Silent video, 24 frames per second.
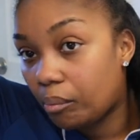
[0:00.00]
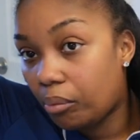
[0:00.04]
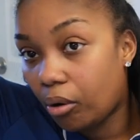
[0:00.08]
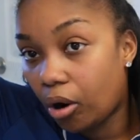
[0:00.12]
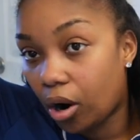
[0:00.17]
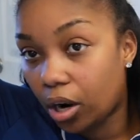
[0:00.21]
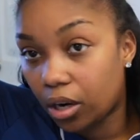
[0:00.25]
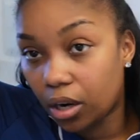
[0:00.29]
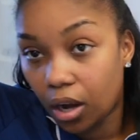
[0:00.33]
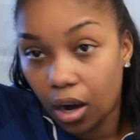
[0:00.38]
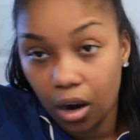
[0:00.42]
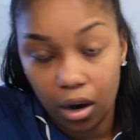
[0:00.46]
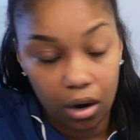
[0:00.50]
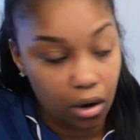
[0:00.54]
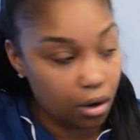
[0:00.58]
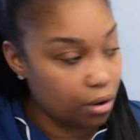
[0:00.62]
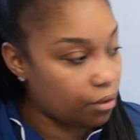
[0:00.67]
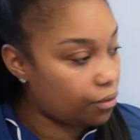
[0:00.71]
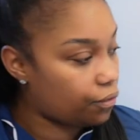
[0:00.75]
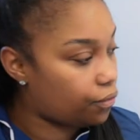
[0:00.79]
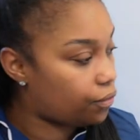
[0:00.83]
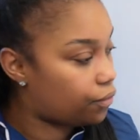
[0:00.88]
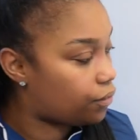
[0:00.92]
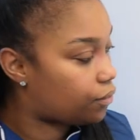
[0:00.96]
part
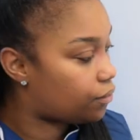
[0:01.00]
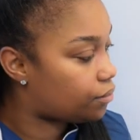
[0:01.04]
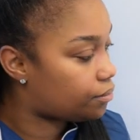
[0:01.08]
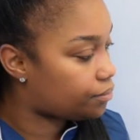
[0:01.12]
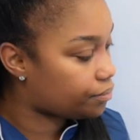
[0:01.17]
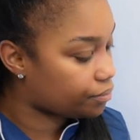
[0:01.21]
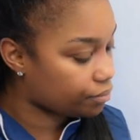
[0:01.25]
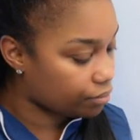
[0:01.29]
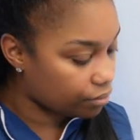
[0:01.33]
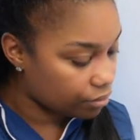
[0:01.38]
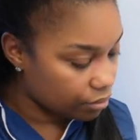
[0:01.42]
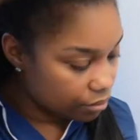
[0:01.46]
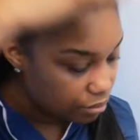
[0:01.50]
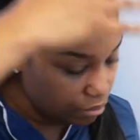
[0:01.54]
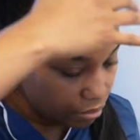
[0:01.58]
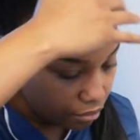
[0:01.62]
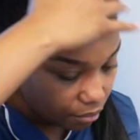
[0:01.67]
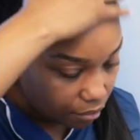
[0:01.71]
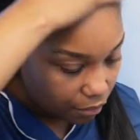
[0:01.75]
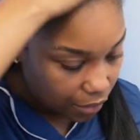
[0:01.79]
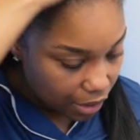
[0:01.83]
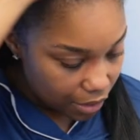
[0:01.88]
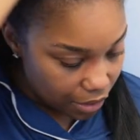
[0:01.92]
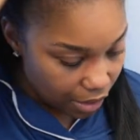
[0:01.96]
off
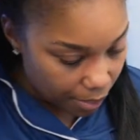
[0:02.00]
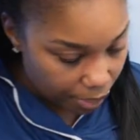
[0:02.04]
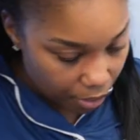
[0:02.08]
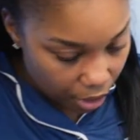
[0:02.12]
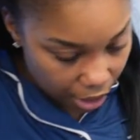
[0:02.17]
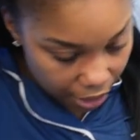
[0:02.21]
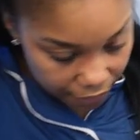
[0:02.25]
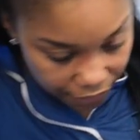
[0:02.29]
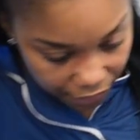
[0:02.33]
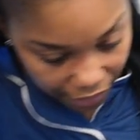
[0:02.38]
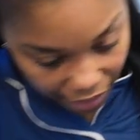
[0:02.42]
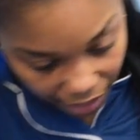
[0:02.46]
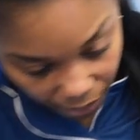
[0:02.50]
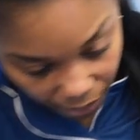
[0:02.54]
the part that